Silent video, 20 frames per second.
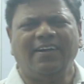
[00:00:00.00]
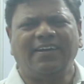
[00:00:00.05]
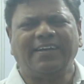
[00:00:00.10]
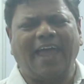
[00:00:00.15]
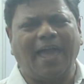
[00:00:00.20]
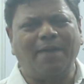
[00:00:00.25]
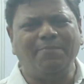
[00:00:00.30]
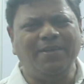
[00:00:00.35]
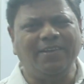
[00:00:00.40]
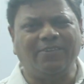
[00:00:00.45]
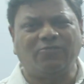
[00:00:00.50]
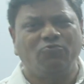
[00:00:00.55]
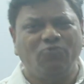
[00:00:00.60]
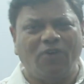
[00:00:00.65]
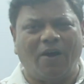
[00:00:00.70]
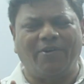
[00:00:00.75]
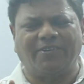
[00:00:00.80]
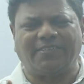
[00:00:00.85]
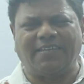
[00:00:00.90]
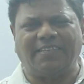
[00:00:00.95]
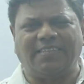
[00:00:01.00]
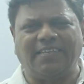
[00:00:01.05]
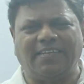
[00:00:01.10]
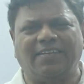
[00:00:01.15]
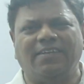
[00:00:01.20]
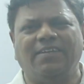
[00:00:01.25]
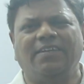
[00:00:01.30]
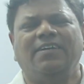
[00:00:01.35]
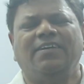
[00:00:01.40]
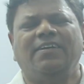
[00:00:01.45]
Timing 2 hours, I
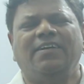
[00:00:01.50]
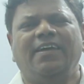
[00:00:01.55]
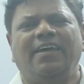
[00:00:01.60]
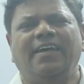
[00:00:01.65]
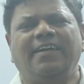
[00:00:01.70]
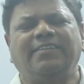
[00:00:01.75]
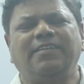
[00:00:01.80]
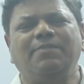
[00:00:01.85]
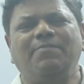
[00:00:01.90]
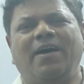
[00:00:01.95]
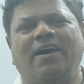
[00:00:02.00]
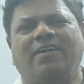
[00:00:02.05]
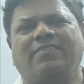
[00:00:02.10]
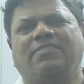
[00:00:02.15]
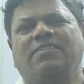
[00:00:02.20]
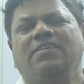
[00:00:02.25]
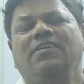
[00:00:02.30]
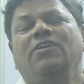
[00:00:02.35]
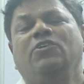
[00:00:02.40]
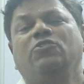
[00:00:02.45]
think, 80 marks.